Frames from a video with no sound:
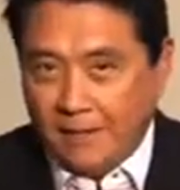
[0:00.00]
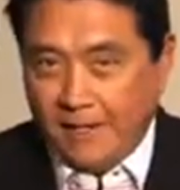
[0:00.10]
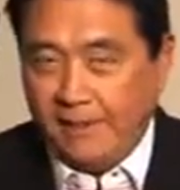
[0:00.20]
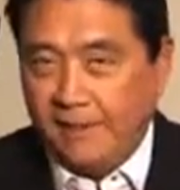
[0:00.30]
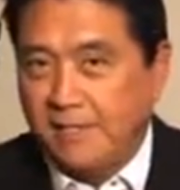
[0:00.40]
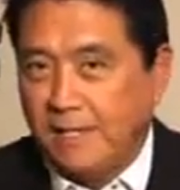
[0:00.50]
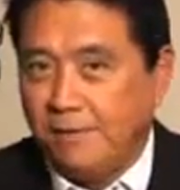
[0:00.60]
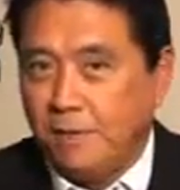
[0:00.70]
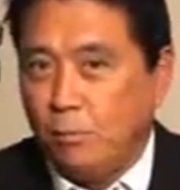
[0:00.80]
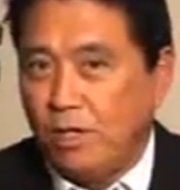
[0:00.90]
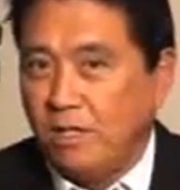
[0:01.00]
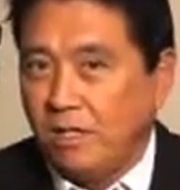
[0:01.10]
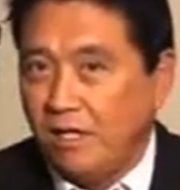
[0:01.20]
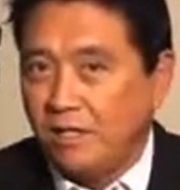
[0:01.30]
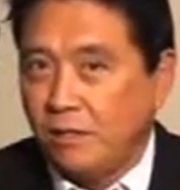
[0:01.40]

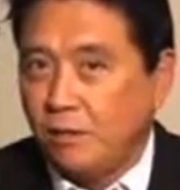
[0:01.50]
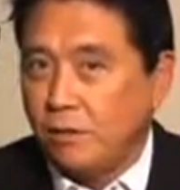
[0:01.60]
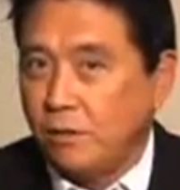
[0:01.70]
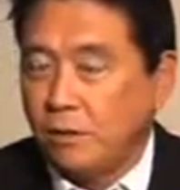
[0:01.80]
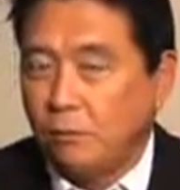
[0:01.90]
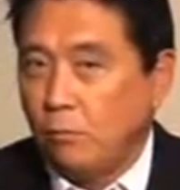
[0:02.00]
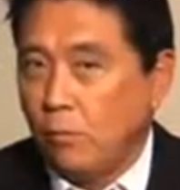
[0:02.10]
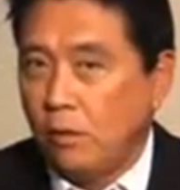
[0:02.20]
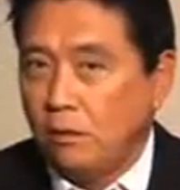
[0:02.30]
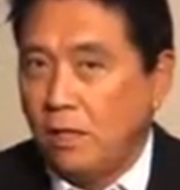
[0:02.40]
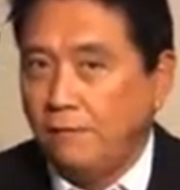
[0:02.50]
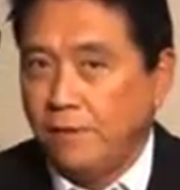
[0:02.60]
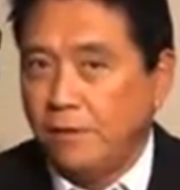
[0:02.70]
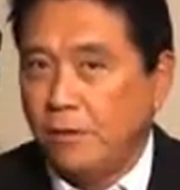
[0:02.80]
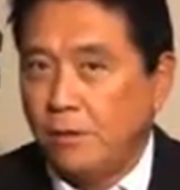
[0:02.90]
1971, Nixon took the world off
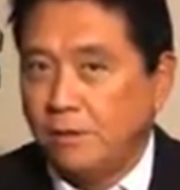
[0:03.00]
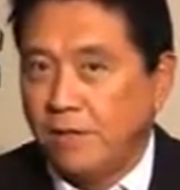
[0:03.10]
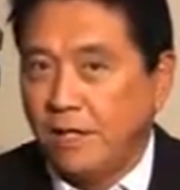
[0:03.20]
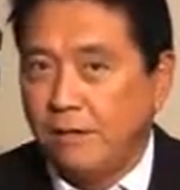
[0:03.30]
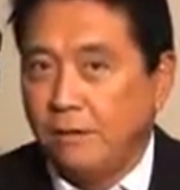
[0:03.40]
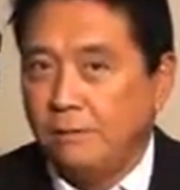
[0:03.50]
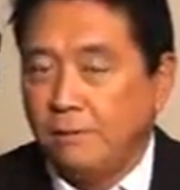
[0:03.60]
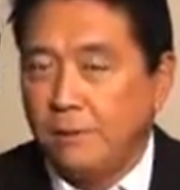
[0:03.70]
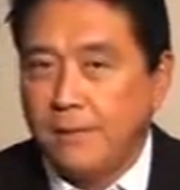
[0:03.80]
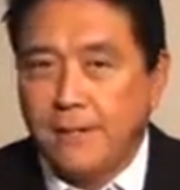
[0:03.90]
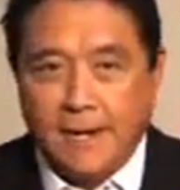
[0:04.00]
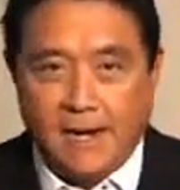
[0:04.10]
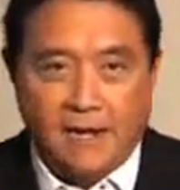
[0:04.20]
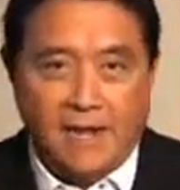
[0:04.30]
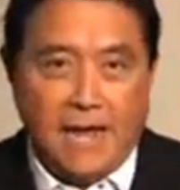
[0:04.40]
the gold standard.
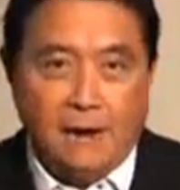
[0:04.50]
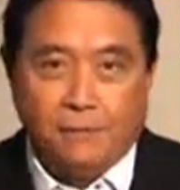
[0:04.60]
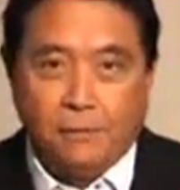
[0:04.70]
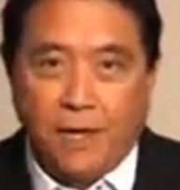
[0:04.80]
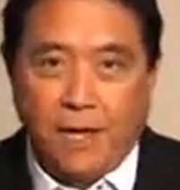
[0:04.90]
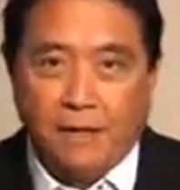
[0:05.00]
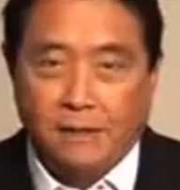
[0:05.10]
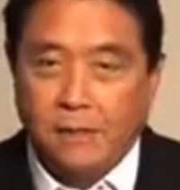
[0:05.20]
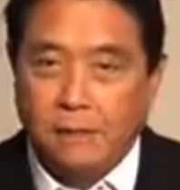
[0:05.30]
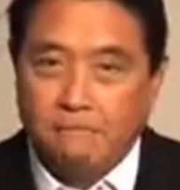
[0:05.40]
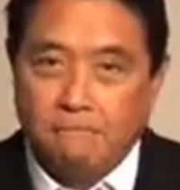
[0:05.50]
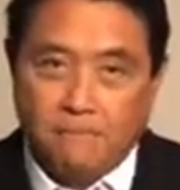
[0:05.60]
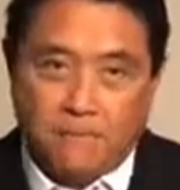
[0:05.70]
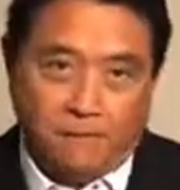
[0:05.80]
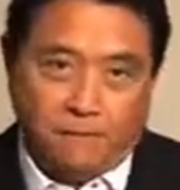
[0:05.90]
And after that,
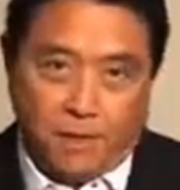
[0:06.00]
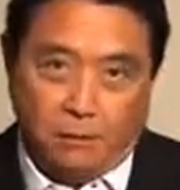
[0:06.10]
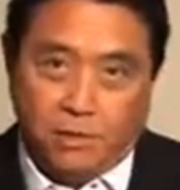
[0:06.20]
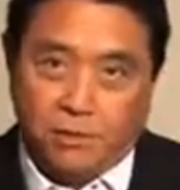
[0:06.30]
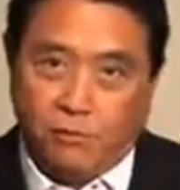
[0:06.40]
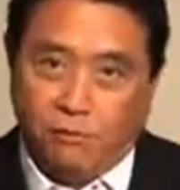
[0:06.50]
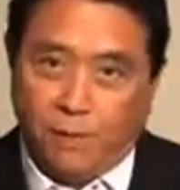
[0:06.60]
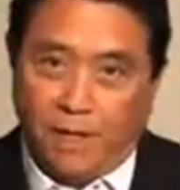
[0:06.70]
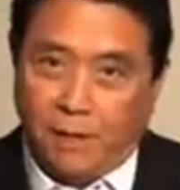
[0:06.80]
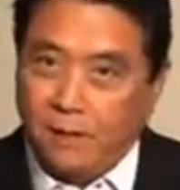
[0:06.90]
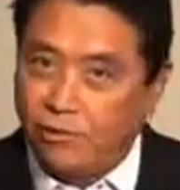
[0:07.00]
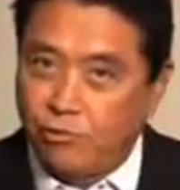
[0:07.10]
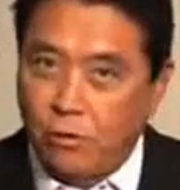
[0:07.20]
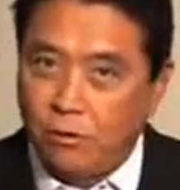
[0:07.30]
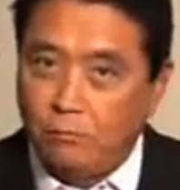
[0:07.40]
the Federal Reserve Bank
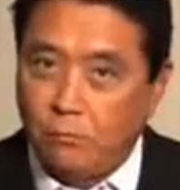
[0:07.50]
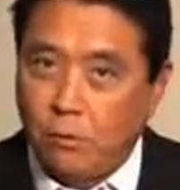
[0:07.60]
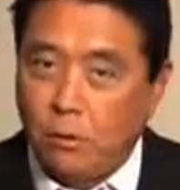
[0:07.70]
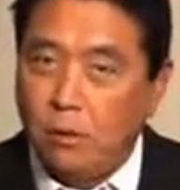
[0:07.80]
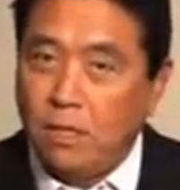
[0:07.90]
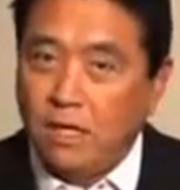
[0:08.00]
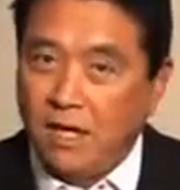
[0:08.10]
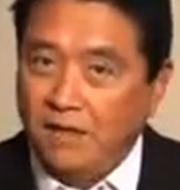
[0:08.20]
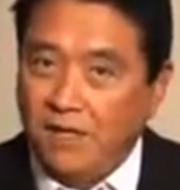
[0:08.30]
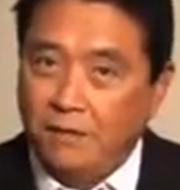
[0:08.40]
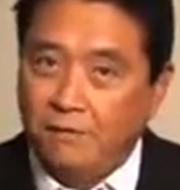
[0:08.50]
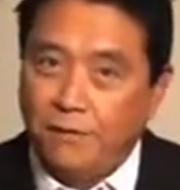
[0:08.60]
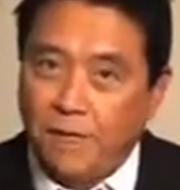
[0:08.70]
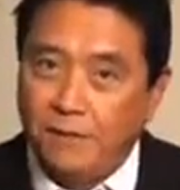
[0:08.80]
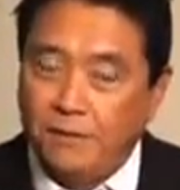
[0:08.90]
controlled the world. And they could
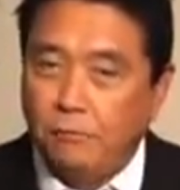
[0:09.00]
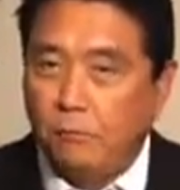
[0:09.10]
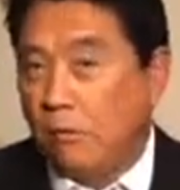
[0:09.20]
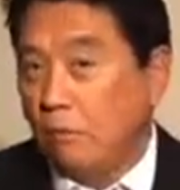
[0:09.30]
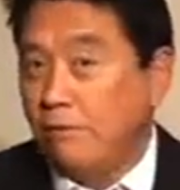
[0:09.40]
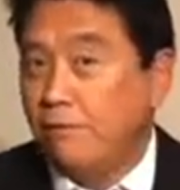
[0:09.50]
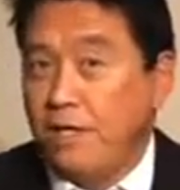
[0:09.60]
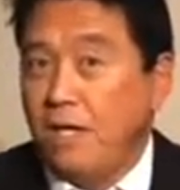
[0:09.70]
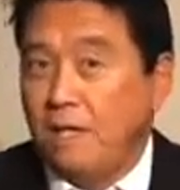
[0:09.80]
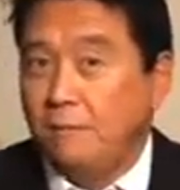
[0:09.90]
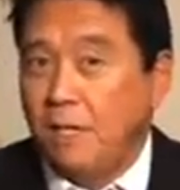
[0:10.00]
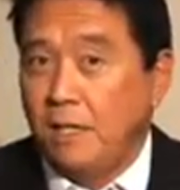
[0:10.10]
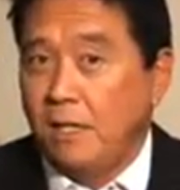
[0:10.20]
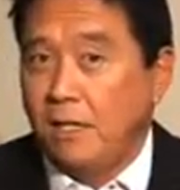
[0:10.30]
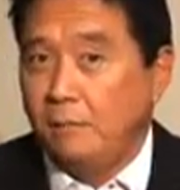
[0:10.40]
flood the world with fiat
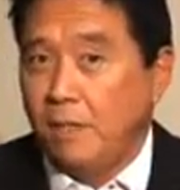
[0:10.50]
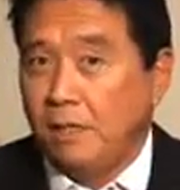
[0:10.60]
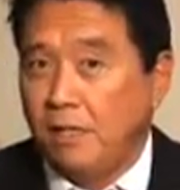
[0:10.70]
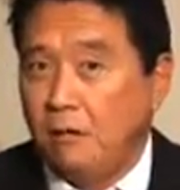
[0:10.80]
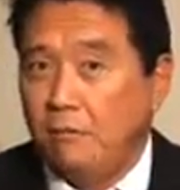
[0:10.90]
money. I mean,